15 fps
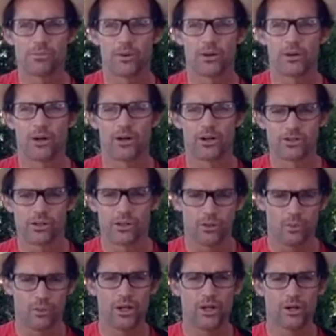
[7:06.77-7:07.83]
you the
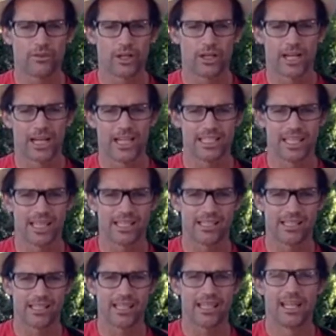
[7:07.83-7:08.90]
baseball card. So the winner of
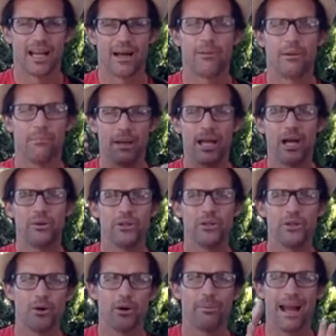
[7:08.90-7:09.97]
our contest, I'm
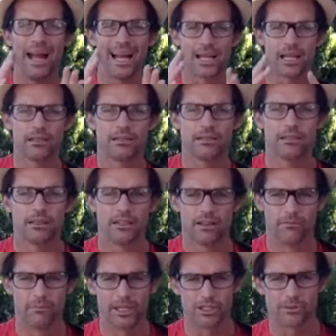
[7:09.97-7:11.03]
going to mail you a pack
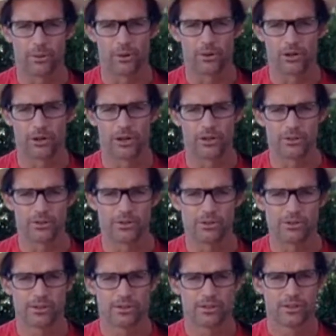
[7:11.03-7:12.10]
of baseball
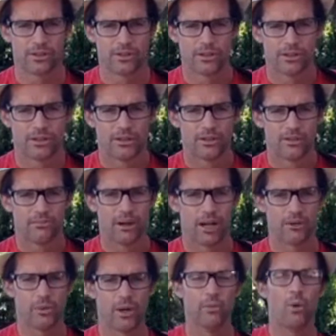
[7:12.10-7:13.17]
cards.
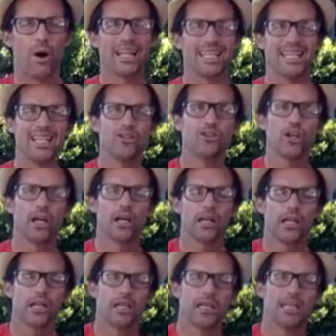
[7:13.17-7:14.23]
By the way, White
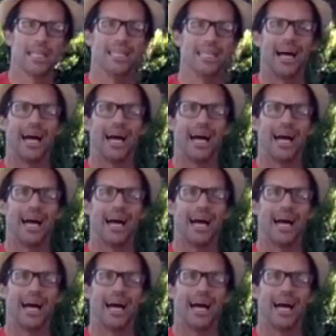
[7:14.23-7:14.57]
Ninja in